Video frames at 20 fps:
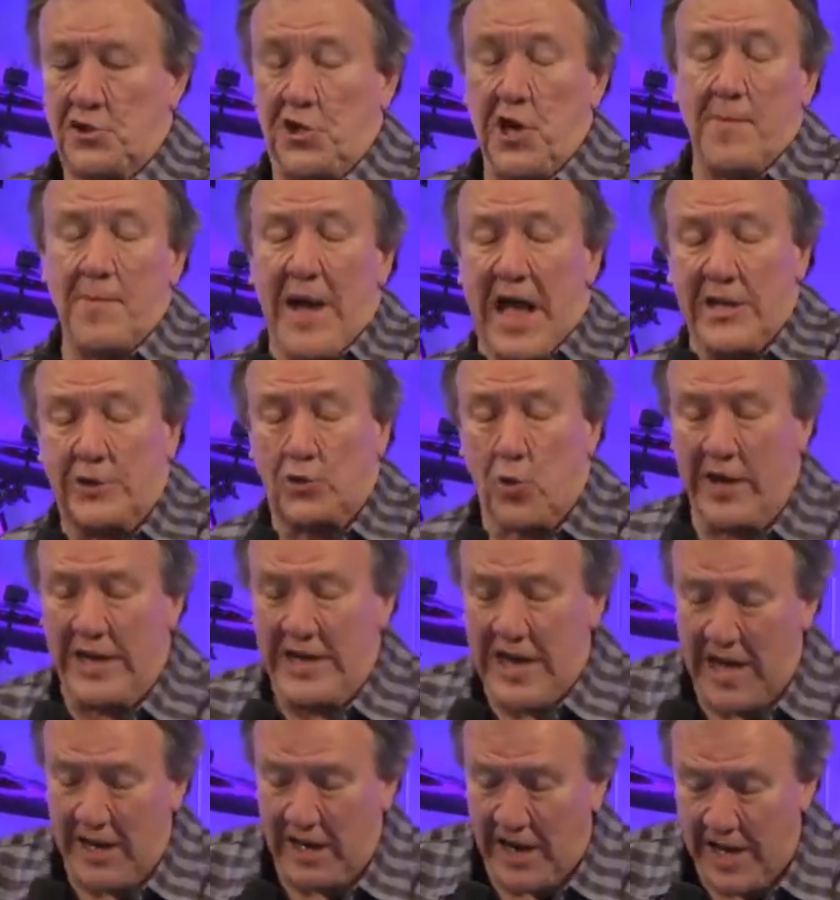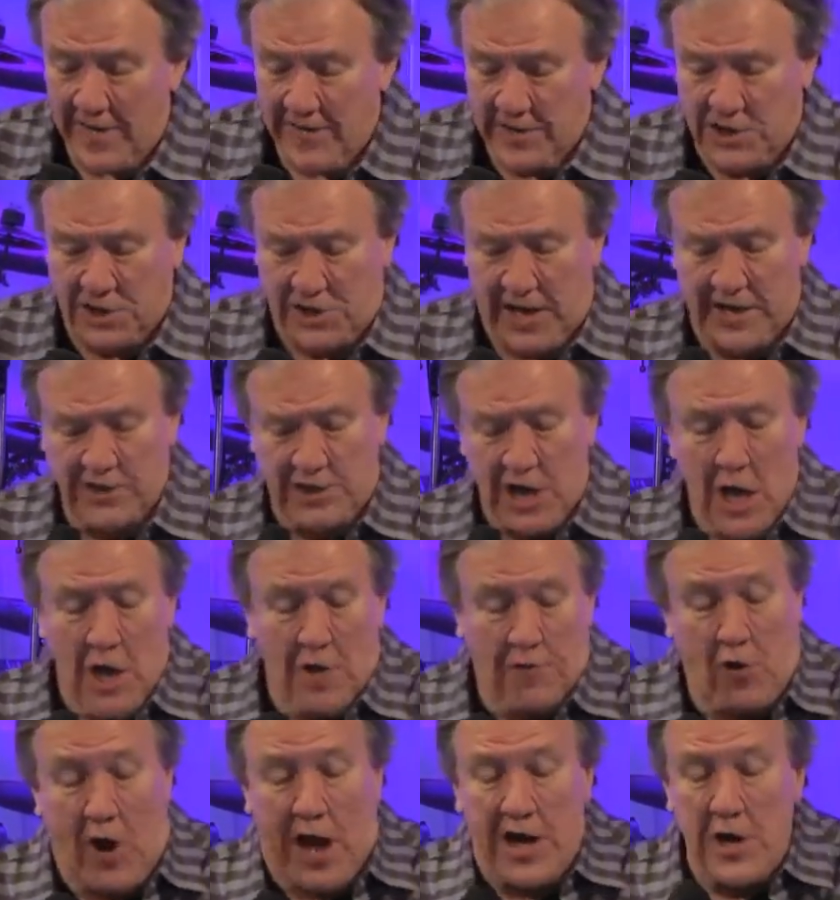Jeremiah 29:11 says,
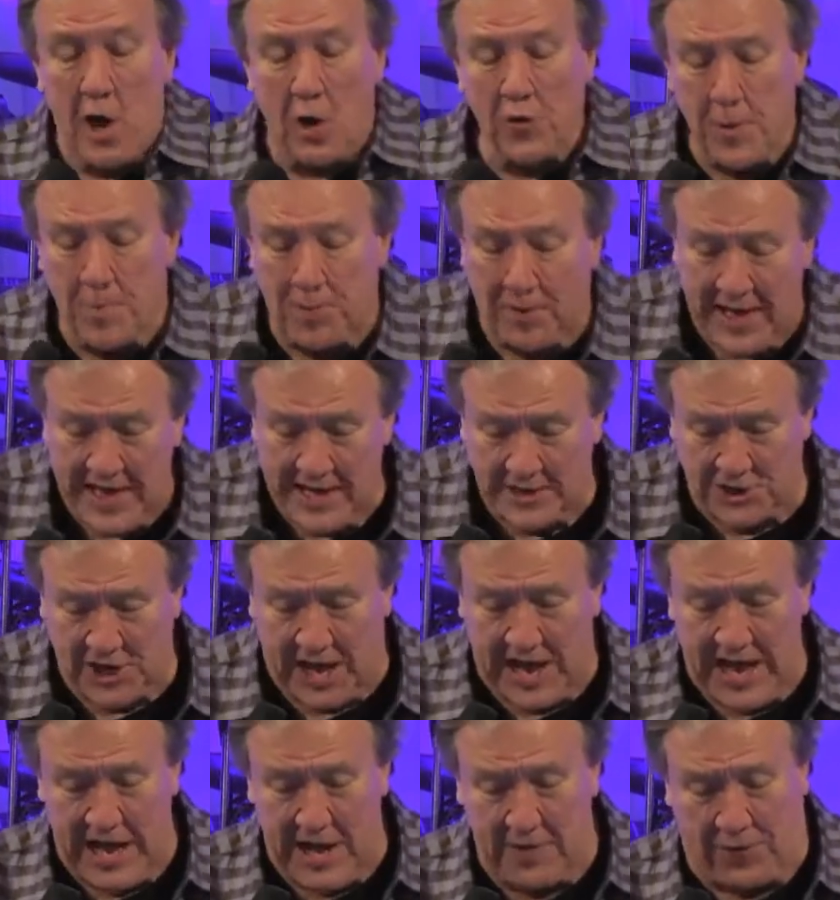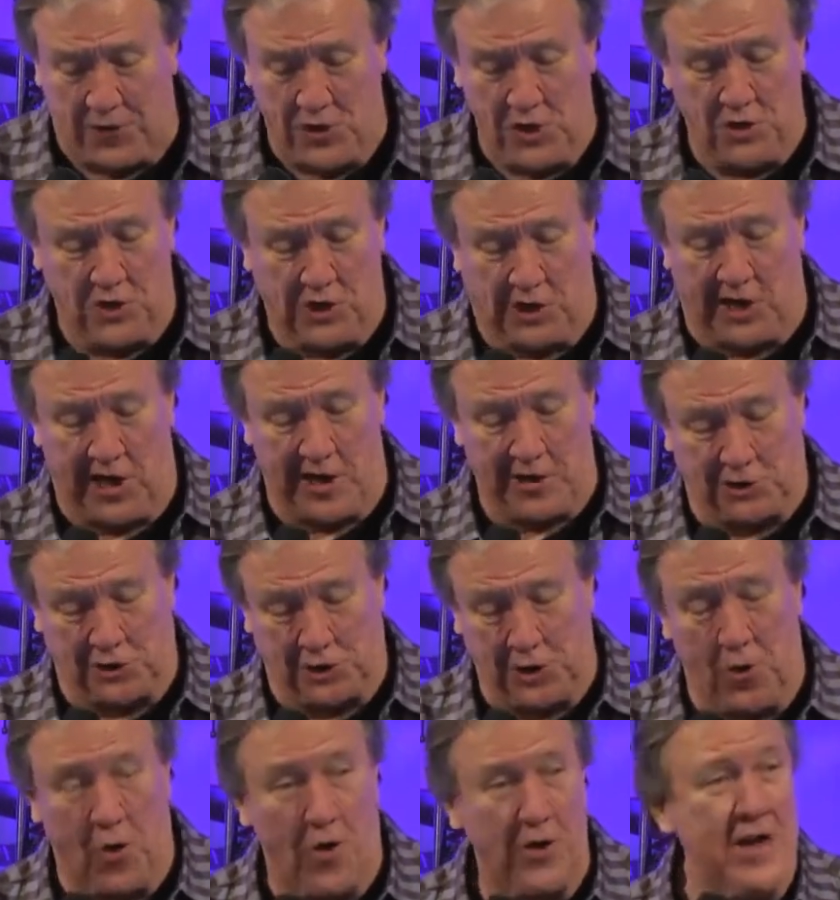"For I know the plans I have for you,
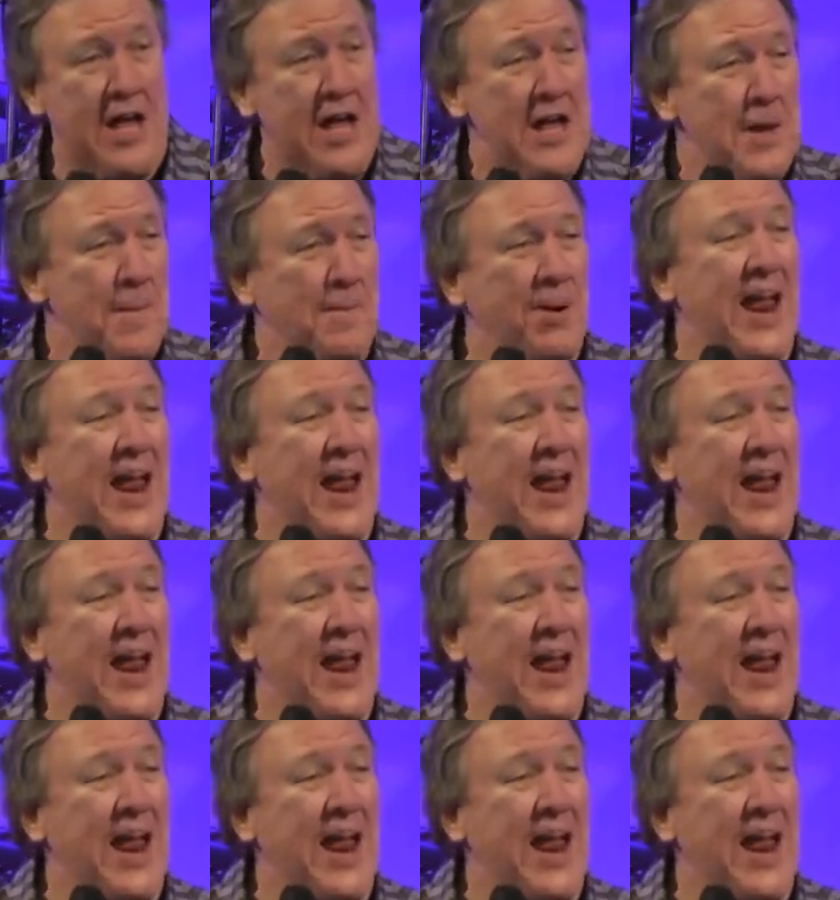declares the Lord.